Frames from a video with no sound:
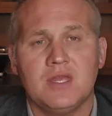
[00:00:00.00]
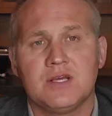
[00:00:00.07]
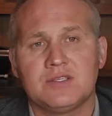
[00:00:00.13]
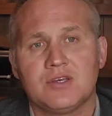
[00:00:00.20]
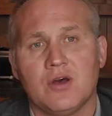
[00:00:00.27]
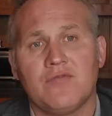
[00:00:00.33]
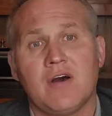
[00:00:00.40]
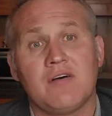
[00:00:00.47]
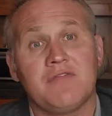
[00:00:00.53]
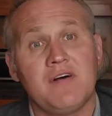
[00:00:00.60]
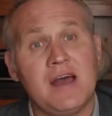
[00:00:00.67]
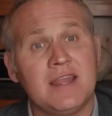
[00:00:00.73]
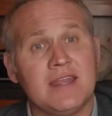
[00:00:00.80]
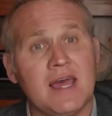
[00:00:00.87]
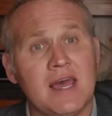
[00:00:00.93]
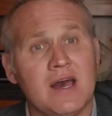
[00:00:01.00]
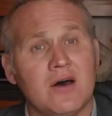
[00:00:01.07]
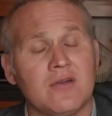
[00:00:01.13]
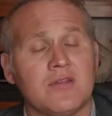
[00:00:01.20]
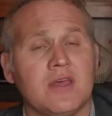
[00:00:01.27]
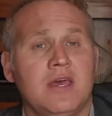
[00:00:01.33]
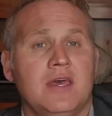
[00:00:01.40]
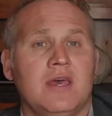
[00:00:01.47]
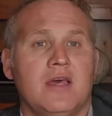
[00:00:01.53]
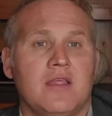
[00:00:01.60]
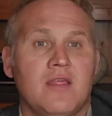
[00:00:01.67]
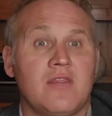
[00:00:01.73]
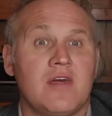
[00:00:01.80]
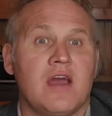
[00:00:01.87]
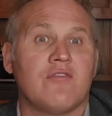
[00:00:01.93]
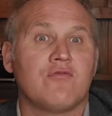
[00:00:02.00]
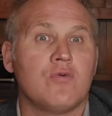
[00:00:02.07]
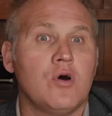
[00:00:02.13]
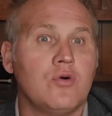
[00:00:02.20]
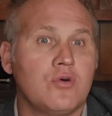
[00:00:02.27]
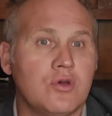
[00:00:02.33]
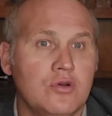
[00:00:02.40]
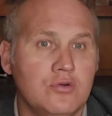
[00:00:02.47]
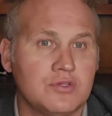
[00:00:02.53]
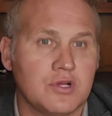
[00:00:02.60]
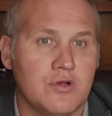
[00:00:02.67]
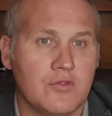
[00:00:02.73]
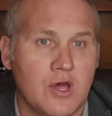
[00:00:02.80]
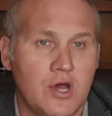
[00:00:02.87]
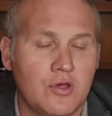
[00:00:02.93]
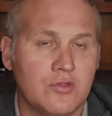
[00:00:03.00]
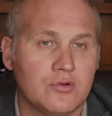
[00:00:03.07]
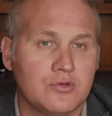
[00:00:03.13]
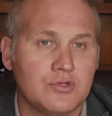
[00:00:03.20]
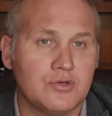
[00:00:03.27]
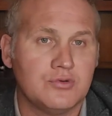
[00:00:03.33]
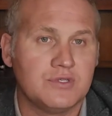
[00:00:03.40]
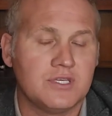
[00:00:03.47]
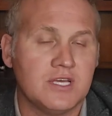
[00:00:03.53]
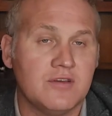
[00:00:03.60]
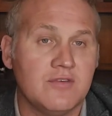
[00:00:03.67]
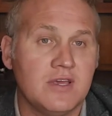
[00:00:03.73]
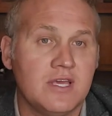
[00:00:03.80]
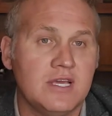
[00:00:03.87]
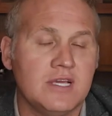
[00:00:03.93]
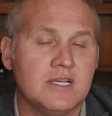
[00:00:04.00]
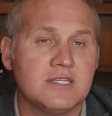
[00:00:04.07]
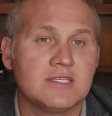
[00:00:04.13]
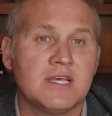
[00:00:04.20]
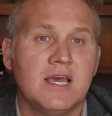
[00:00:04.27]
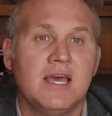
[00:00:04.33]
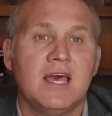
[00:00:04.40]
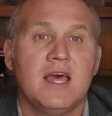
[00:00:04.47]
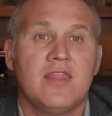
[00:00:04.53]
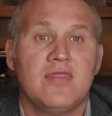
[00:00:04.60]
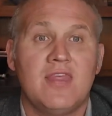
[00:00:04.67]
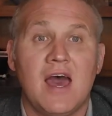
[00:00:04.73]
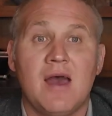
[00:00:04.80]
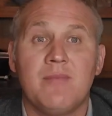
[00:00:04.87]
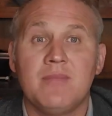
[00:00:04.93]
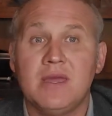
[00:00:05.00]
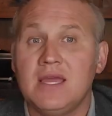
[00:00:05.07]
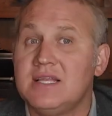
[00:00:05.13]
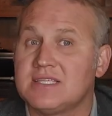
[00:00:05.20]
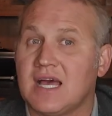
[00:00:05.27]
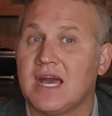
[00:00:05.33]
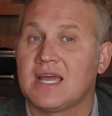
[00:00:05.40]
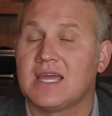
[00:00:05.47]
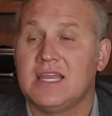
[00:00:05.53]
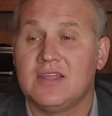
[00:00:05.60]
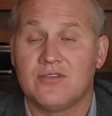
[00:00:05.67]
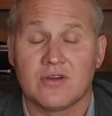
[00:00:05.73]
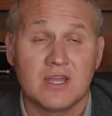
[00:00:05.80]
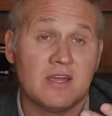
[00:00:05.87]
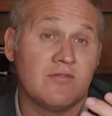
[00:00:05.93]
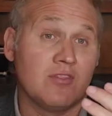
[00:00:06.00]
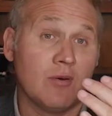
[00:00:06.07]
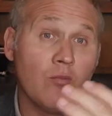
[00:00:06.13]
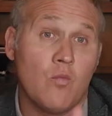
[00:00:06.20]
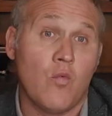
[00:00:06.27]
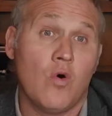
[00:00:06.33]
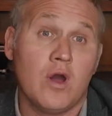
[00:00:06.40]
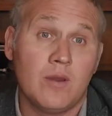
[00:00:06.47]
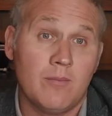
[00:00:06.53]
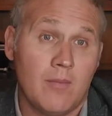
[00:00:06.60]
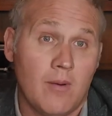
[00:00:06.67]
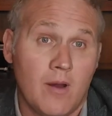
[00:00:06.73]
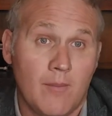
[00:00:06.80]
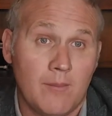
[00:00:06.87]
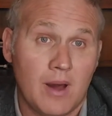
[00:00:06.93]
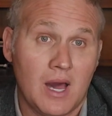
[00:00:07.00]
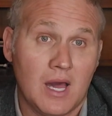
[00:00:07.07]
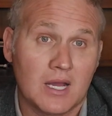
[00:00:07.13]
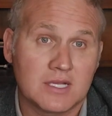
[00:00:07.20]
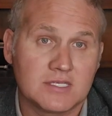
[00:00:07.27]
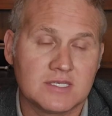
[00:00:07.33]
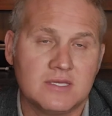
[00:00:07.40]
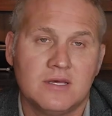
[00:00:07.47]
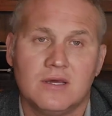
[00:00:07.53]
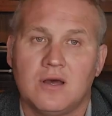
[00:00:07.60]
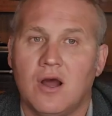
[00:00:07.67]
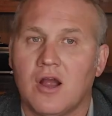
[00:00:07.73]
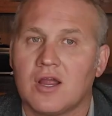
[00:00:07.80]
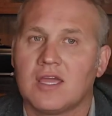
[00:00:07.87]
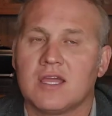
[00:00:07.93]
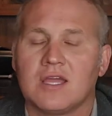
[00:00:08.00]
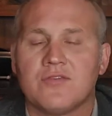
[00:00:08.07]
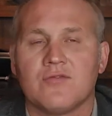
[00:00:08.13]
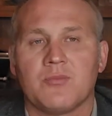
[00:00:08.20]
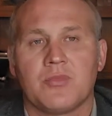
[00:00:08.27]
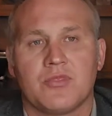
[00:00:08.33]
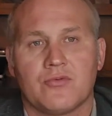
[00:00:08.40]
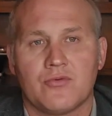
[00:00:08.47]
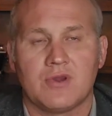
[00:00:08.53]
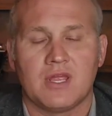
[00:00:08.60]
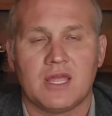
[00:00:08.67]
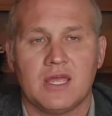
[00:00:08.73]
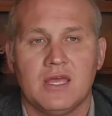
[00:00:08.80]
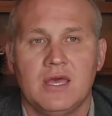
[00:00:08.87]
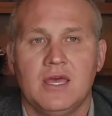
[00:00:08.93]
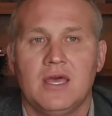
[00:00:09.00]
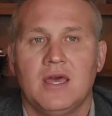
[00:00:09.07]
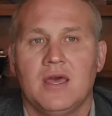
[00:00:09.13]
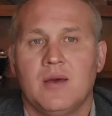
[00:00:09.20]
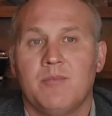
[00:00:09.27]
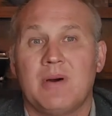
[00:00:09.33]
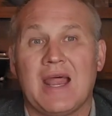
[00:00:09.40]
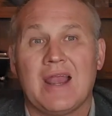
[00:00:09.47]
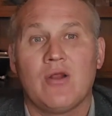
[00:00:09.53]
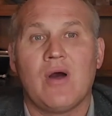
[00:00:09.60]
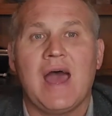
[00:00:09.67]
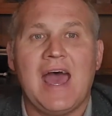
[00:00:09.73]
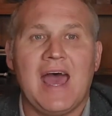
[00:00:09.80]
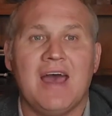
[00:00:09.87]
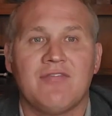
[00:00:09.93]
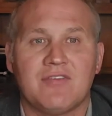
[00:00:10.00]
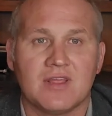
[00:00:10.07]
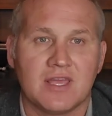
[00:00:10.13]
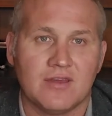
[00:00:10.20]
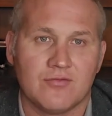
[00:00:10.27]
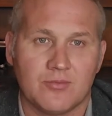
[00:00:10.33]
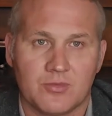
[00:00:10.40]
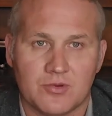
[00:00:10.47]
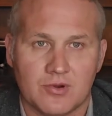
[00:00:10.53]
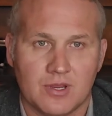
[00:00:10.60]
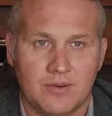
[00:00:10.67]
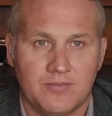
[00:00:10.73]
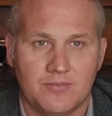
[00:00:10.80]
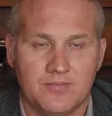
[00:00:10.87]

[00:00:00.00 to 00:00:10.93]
So if I find out that they have Rokus on the other 2 TVs, that means I can either give them 1 box or I can give them 3. But I don't have to give them 3.